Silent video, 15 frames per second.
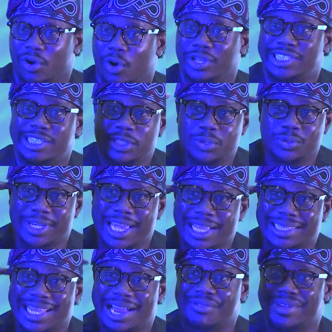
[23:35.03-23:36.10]
until you
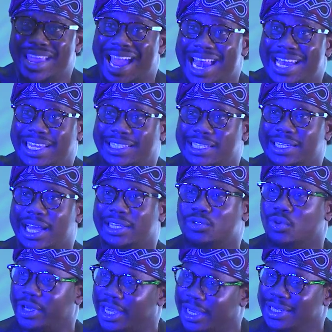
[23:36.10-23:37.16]
get that reality that,
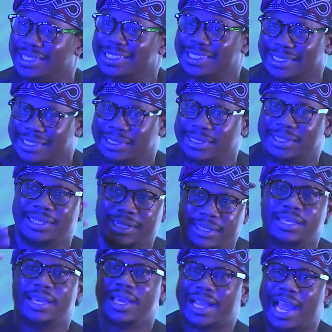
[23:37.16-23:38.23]
okay, this is the
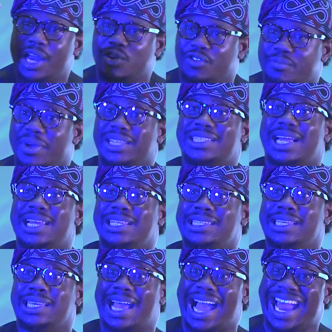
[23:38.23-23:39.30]
kind of
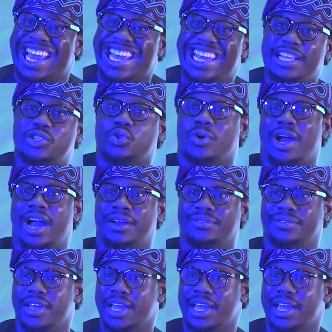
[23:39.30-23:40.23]
mentality I need to have.